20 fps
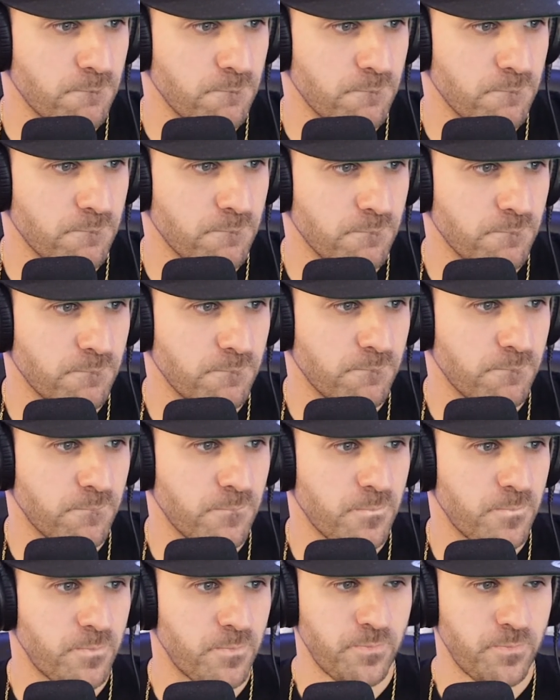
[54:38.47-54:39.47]
Hey,
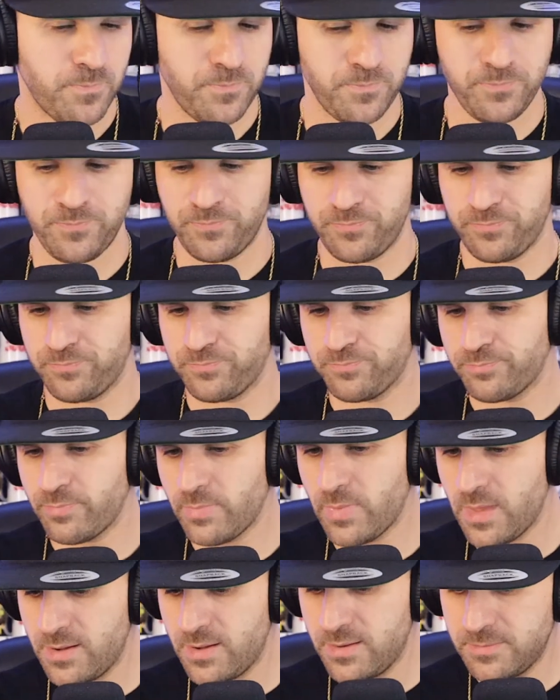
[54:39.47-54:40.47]
Pete. It's
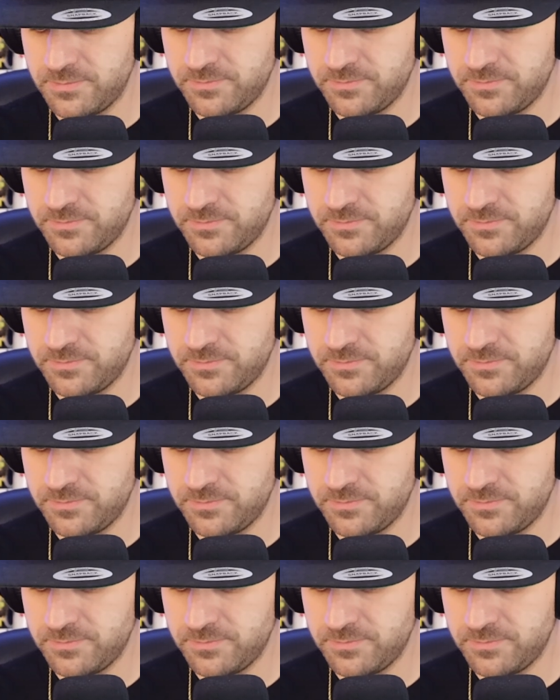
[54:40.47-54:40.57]
Matt.